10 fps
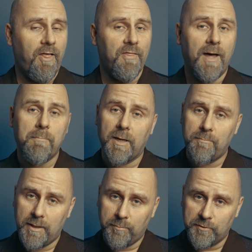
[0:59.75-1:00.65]
that might
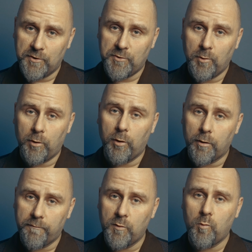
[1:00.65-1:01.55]
be able to do a
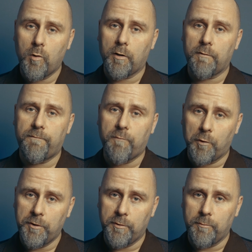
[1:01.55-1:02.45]
lot of the work
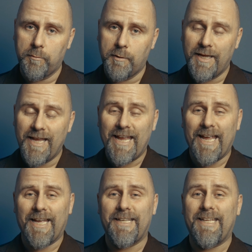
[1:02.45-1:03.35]
for you
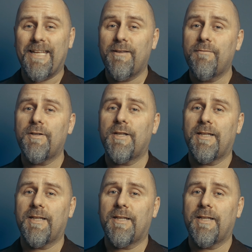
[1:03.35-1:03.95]
and even